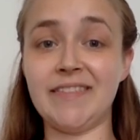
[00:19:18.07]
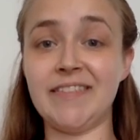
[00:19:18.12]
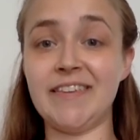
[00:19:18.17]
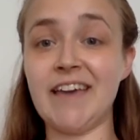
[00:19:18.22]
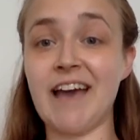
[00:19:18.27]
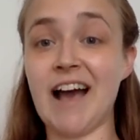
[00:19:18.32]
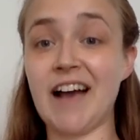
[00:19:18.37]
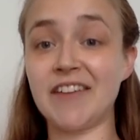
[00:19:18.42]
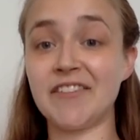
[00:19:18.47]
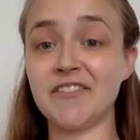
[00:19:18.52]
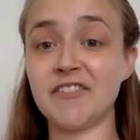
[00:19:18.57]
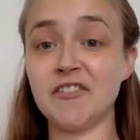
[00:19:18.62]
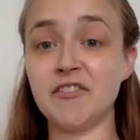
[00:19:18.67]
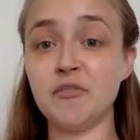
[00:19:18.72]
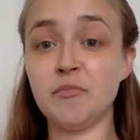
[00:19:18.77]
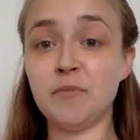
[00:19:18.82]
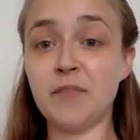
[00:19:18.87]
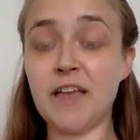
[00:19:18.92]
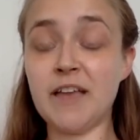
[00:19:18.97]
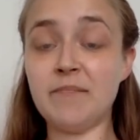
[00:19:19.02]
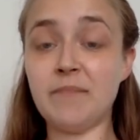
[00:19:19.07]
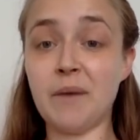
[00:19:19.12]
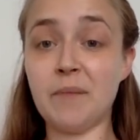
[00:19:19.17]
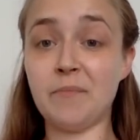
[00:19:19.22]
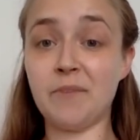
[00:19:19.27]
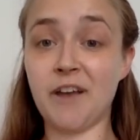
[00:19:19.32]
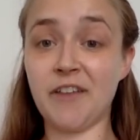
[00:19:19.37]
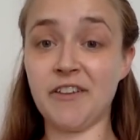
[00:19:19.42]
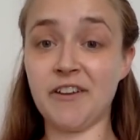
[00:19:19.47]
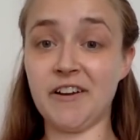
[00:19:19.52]
the actor who played my
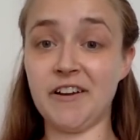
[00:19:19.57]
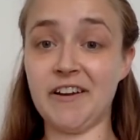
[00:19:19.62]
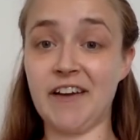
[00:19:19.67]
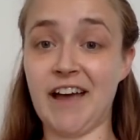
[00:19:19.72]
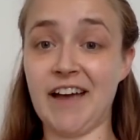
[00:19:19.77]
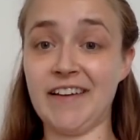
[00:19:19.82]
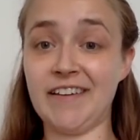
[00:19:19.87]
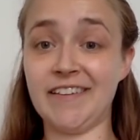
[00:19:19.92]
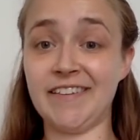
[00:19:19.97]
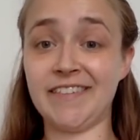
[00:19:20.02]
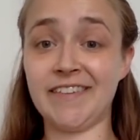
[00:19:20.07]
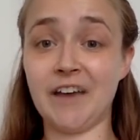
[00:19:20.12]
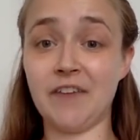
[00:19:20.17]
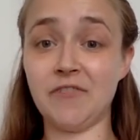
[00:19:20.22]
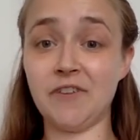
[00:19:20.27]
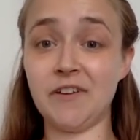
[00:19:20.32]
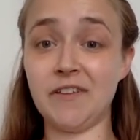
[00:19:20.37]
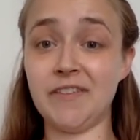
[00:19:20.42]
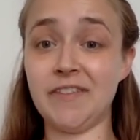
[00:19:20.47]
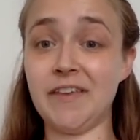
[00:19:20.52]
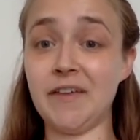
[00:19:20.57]
brother and I discovered